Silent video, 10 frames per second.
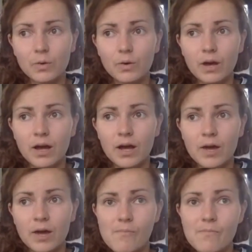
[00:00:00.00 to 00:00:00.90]

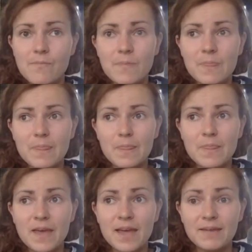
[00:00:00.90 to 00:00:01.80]
then
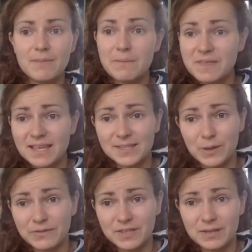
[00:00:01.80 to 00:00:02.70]
maybe they
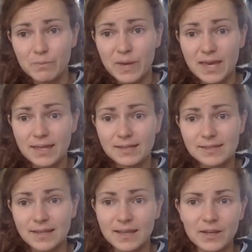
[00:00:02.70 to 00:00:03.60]
still have to
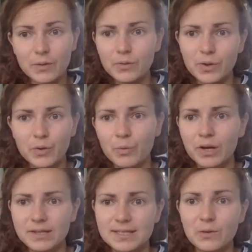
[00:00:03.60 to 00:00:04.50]
compete, and you don't
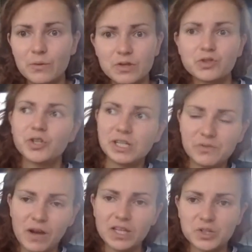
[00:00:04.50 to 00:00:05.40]
want to deal with a stress
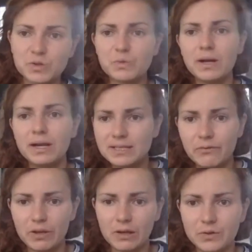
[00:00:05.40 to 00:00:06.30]
factor as well as
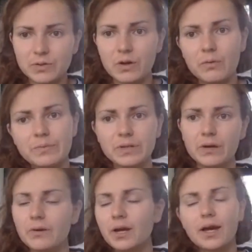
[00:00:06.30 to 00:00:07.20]
everything on top.
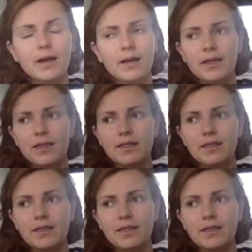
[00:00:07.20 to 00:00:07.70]
So I